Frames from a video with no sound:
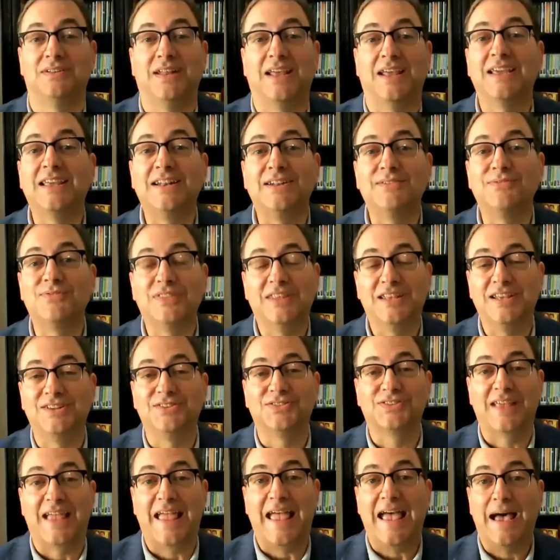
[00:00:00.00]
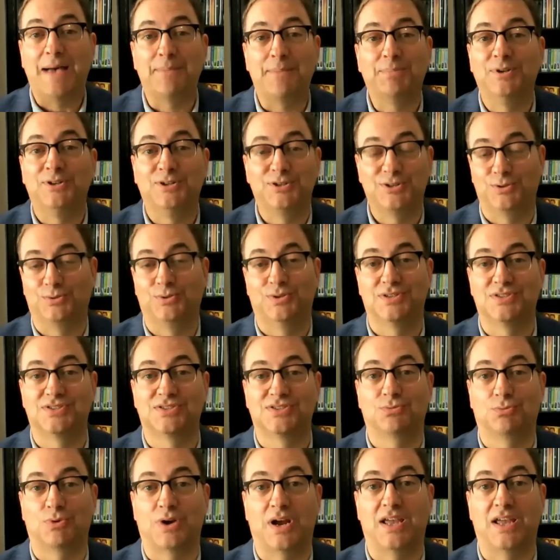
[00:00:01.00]
negative things that happen to
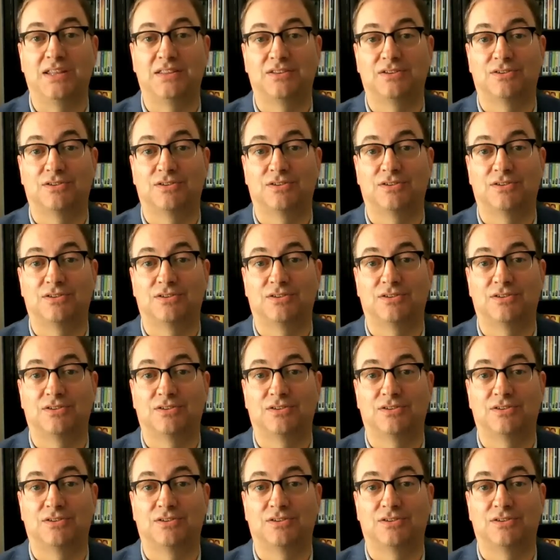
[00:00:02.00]
us, right?